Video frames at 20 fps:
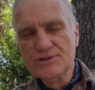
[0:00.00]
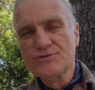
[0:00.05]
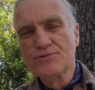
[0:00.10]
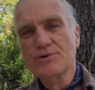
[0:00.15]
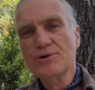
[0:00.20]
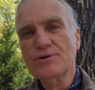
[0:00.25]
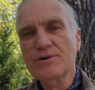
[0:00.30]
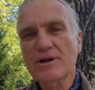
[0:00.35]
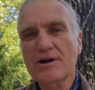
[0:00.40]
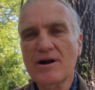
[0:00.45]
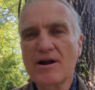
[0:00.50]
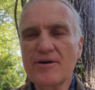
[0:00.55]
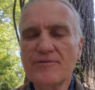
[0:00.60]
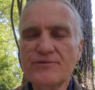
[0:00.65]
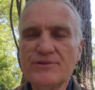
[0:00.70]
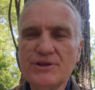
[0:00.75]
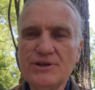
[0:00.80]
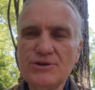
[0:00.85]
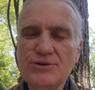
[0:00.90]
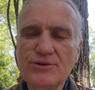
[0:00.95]
as ruler
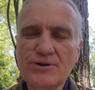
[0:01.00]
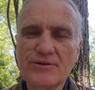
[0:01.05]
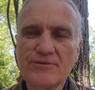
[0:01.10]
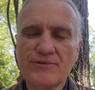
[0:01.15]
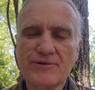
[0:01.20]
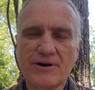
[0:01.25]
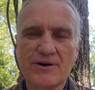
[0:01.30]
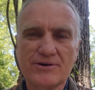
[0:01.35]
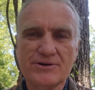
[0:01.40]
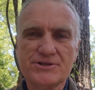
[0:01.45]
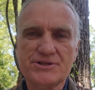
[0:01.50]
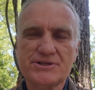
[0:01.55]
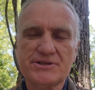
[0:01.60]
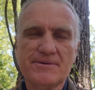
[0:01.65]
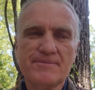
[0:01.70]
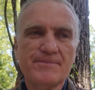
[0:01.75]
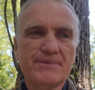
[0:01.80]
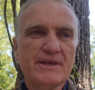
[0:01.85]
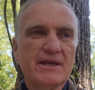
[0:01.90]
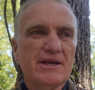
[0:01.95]
of the universe.
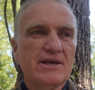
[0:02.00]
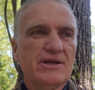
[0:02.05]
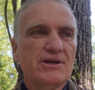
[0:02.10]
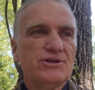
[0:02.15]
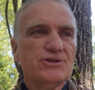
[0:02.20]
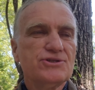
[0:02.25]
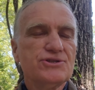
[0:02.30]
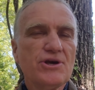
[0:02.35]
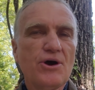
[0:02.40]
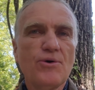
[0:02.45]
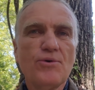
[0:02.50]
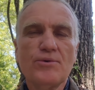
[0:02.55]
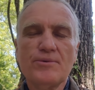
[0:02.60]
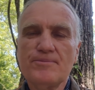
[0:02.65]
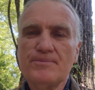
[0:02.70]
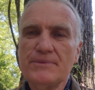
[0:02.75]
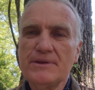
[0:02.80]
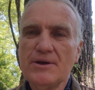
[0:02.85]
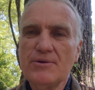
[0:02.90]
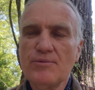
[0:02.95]
So,
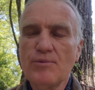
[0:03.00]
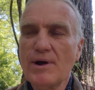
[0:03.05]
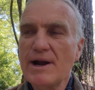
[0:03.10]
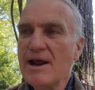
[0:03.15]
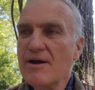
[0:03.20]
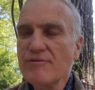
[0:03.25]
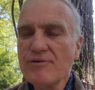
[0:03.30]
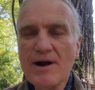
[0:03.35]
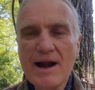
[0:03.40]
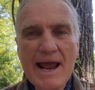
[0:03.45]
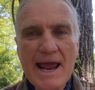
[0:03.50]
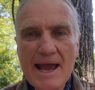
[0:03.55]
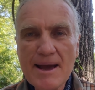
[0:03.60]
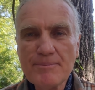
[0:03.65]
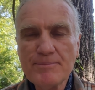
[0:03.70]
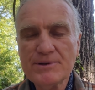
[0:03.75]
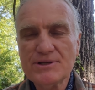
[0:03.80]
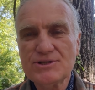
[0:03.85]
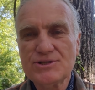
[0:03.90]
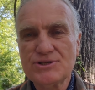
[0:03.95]
whatever
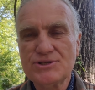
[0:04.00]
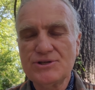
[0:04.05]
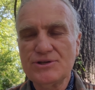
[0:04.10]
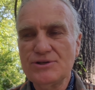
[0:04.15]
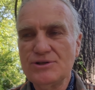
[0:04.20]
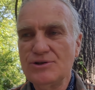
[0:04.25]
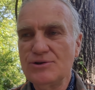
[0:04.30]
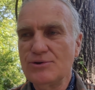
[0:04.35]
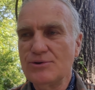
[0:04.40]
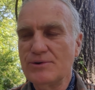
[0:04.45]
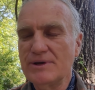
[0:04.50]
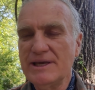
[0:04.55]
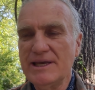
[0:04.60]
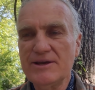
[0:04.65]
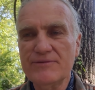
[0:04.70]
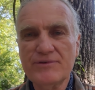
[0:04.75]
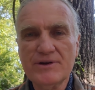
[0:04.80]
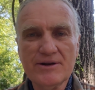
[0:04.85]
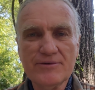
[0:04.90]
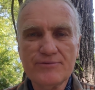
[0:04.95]
happens to you,
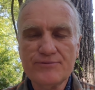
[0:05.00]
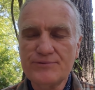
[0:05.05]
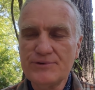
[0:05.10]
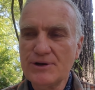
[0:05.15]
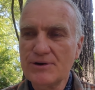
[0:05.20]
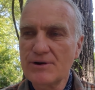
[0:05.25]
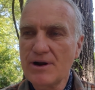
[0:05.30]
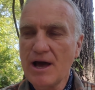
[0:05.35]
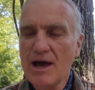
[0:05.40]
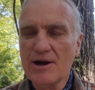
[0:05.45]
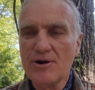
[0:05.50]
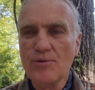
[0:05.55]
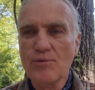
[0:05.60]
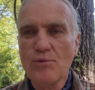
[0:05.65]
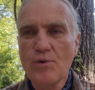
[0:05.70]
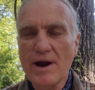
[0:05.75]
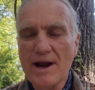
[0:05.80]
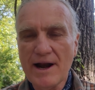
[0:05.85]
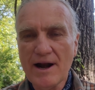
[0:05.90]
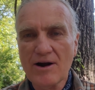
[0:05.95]
even if you're not
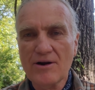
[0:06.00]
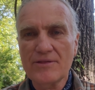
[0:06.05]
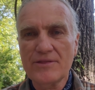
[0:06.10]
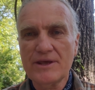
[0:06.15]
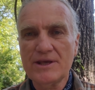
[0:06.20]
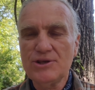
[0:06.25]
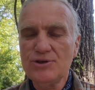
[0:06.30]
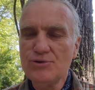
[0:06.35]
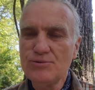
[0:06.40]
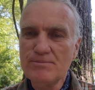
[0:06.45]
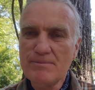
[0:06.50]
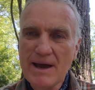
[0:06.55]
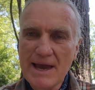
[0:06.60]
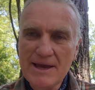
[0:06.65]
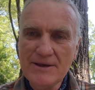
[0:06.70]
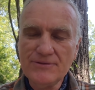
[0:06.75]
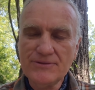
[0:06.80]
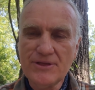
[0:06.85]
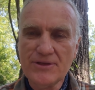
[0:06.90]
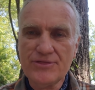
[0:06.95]
aware that you
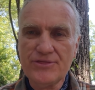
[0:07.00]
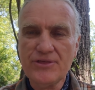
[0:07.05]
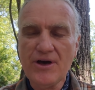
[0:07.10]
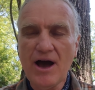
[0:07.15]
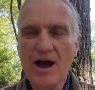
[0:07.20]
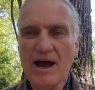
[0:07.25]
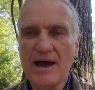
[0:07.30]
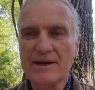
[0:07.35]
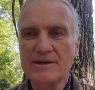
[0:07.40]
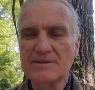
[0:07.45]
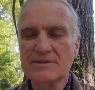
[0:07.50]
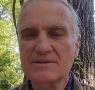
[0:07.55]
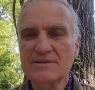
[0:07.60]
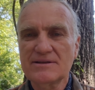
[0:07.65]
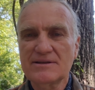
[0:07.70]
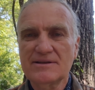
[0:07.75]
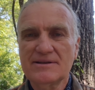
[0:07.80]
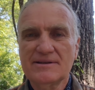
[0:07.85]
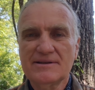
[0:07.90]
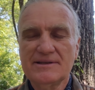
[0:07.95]
made the thought,
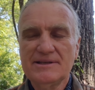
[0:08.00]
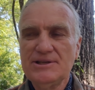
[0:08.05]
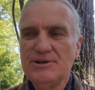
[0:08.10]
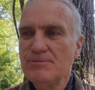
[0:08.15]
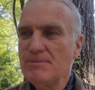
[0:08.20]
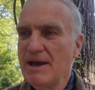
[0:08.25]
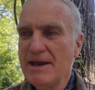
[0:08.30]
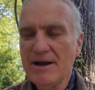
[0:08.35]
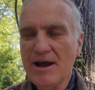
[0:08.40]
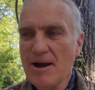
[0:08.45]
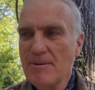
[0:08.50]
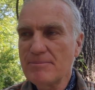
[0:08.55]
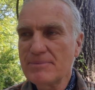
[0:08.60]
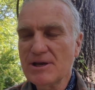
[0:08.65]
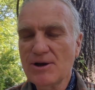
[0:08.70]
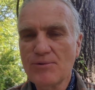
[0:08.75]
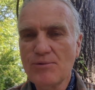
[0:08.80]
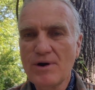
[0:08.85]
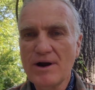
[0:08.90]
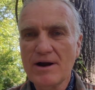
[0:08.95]
you may not
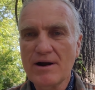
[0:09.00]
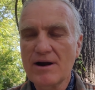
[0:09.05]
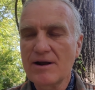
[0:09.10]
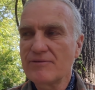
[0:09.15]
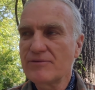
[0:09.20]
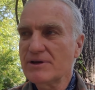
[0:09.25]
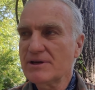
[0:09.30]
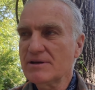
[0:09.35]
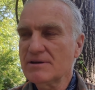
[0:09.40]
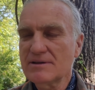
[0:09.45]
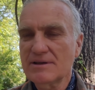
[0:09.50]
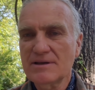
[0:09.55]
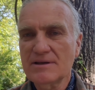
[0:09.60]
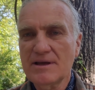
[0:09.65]
be aware of it.